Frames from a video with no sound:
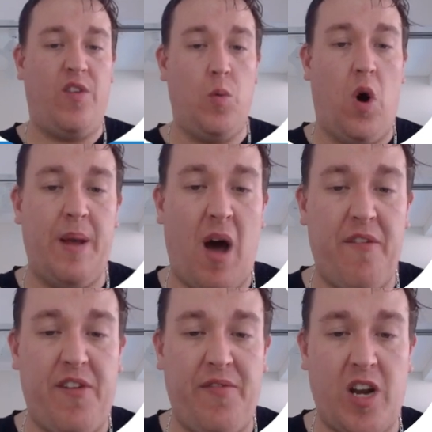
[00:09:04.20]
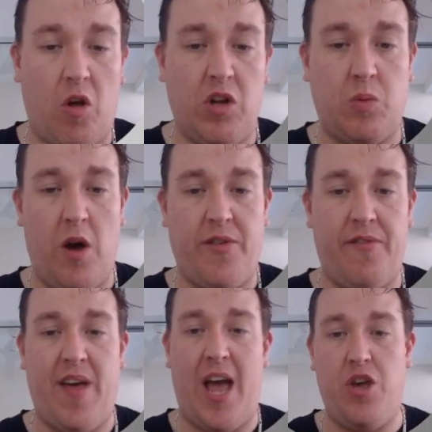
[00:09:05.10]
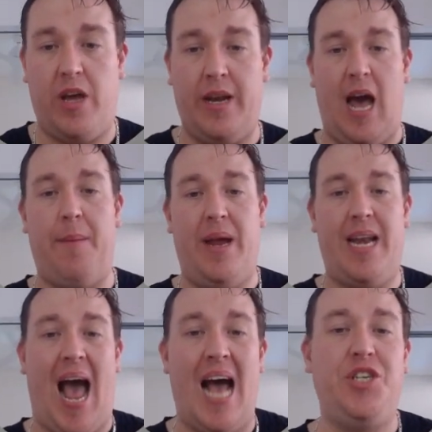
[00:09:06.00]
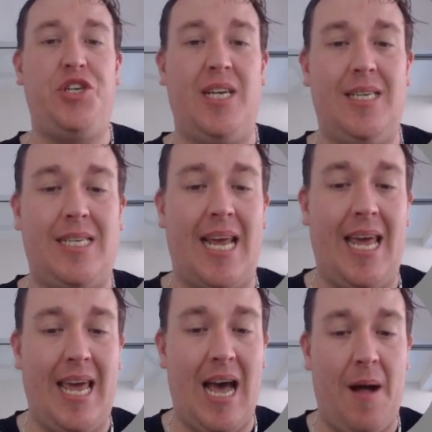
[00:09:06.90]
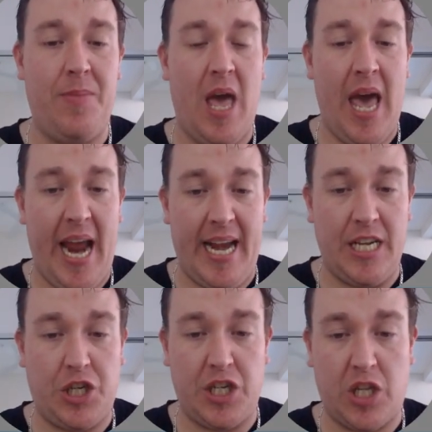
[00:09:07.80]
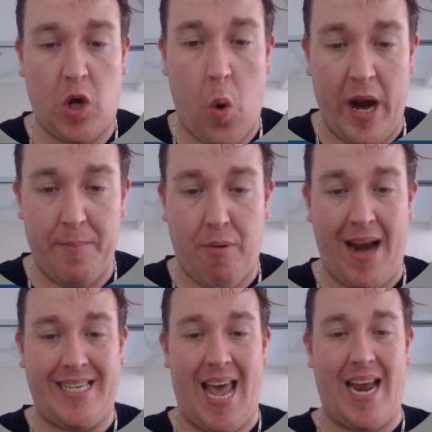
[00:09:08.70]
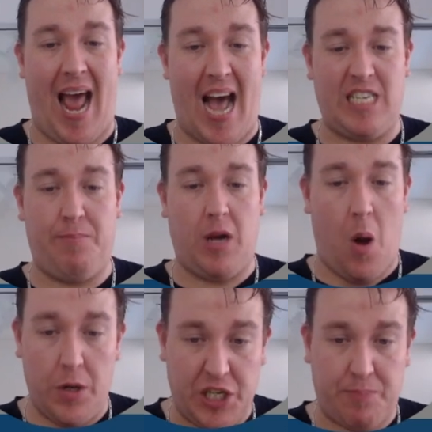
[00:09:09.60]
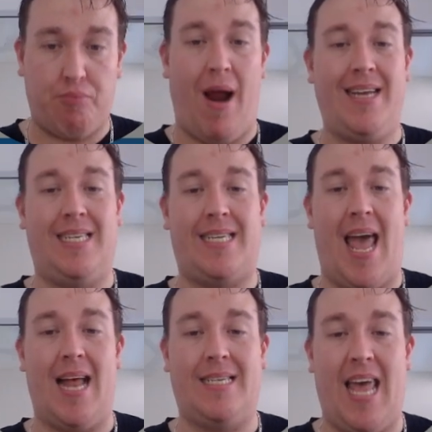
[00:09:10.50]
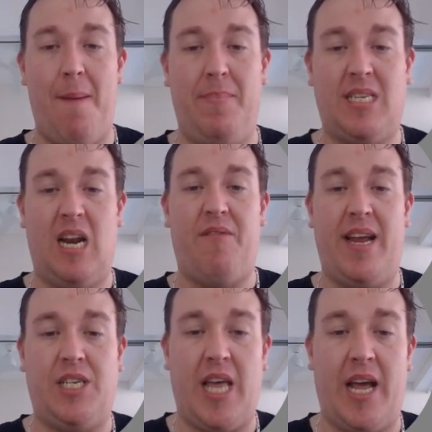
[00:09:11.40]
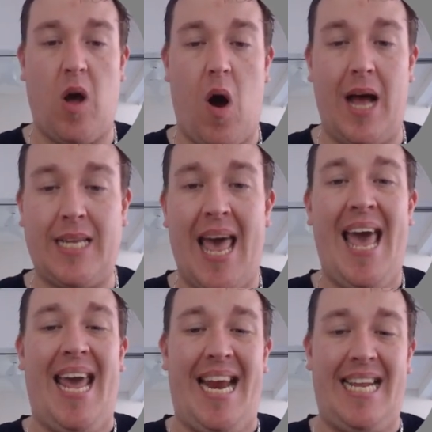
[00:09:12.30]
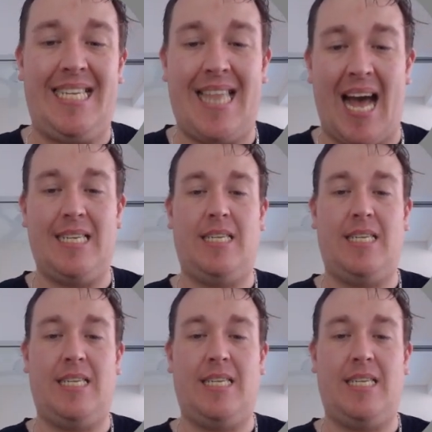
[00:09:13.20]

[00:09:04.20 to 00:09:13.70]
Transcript: If you want to buy $50 worth of that, you can come in. As you can see here, it is just the coin breakdown as below. It just breaks it down 10% of each there, guys. It is that